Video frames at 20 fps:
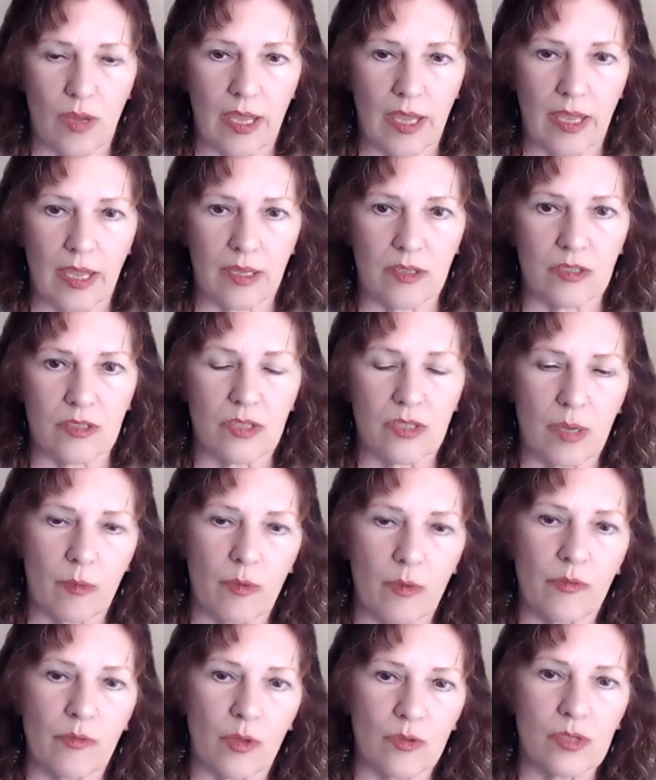And some
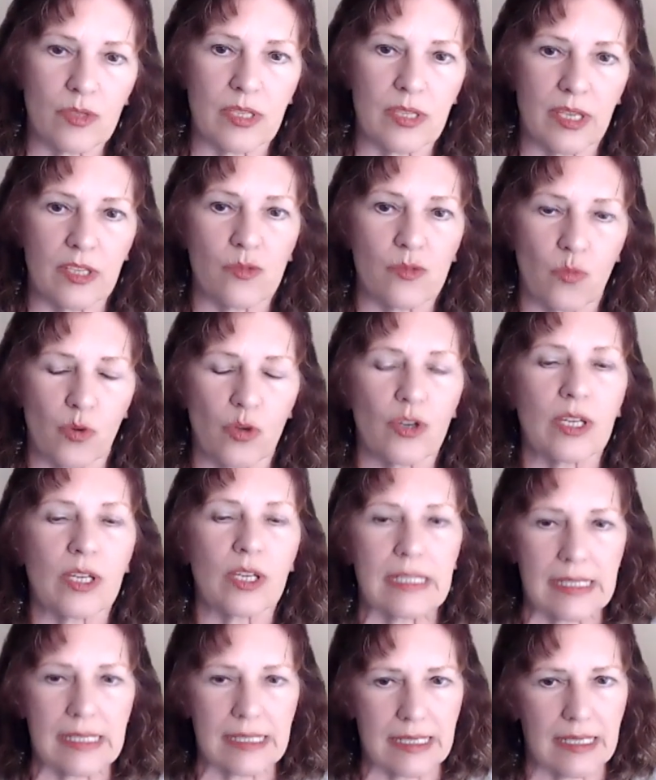of those things were
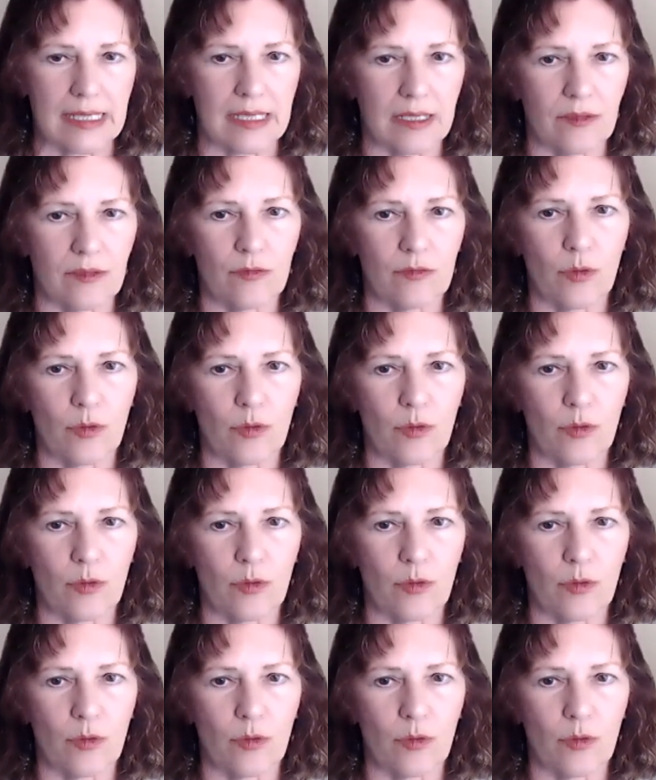conceded.